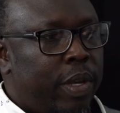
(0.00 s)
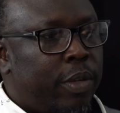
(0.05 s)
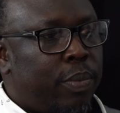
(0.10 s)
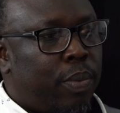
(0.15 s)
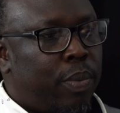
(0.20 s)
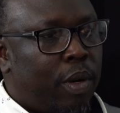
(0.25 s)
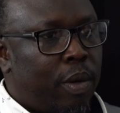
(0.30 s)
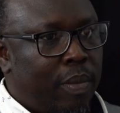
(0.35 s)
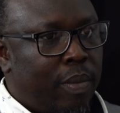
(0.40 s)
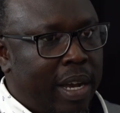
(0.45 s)

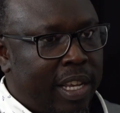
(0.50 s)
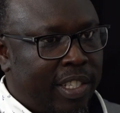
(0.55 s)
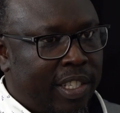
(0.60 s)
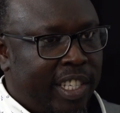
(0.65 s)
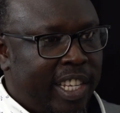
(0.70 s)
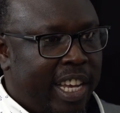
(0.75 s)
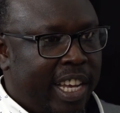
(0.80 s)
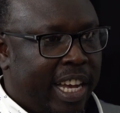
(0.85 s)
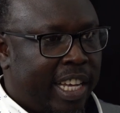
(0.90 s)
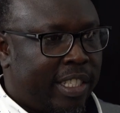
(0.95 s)
people might
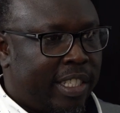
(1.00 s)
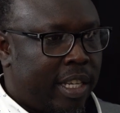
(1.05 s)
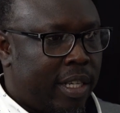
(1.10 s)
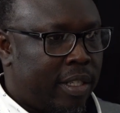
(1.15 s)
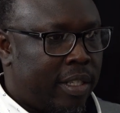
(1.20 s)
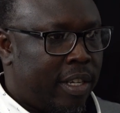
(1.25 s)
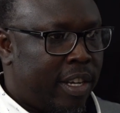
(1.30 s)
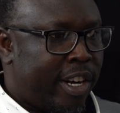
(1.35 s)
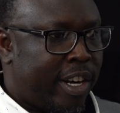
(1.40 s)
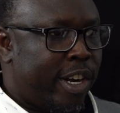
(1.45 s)
see as
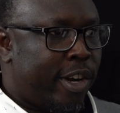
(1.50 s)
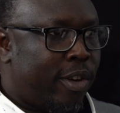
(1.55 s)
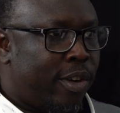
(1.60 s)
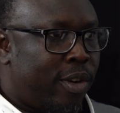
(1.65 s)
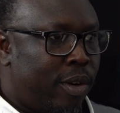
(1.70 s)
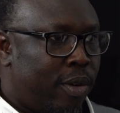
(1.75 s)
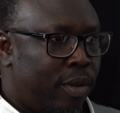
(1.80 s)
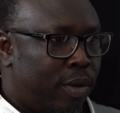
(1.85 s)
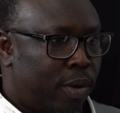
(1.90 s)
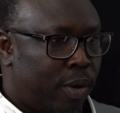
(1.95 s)
a
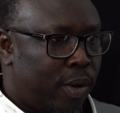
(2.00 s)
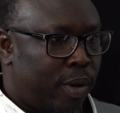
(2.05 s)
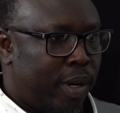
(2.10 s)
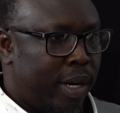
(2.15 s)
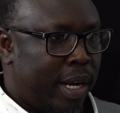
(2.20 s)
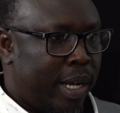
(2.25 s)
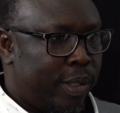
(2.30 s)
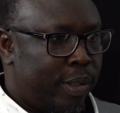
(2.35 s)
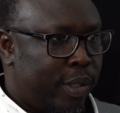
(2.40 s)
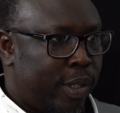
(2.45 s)
critical
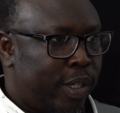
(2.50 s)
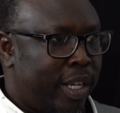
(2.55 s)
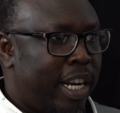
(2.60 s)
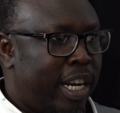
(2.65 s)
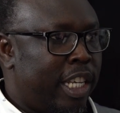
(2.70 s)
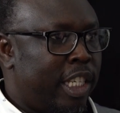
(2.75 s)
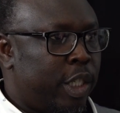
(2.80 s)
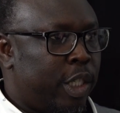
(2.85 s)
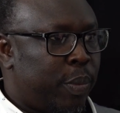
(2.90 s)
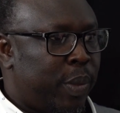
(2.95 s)
organization,
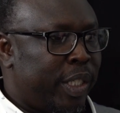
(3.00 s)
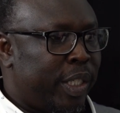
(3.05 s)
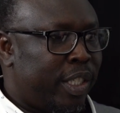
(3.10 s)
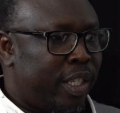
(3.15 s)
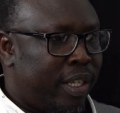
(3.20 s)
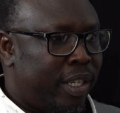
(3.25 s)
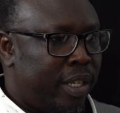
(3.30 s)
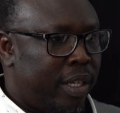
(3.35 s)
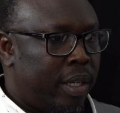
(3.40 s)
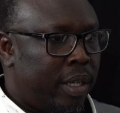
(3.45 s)

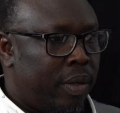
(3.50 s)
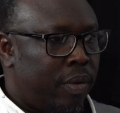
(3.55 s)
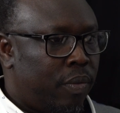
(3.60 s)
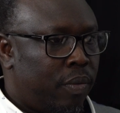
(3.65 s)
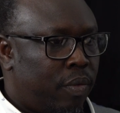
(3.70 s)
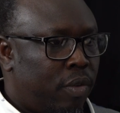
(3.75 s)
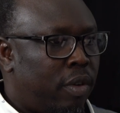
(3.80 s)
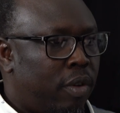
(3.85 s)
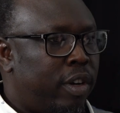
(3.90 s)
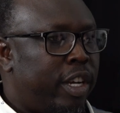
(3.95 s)
especially
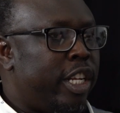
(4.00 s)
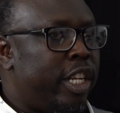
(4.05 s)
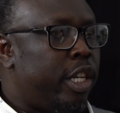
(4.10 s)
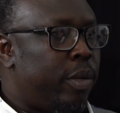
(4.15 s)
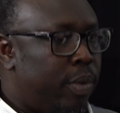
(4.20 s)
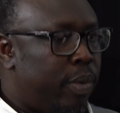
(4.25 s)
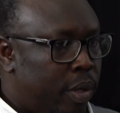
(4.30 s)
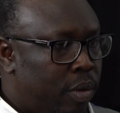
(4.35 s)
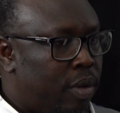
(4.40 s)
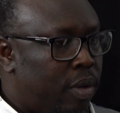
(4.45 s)
for
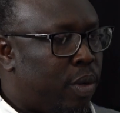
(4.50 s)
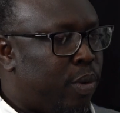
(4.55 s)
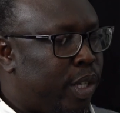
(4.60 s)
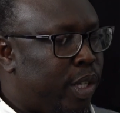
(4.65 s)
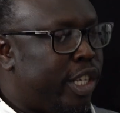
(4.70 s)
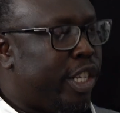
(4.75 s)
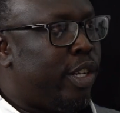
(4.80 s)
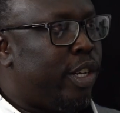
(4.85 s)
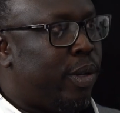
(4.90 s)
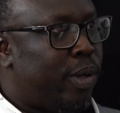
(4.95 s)
individuals
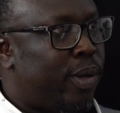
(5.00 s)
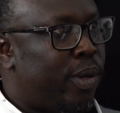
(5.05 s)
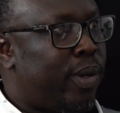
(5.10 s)
within the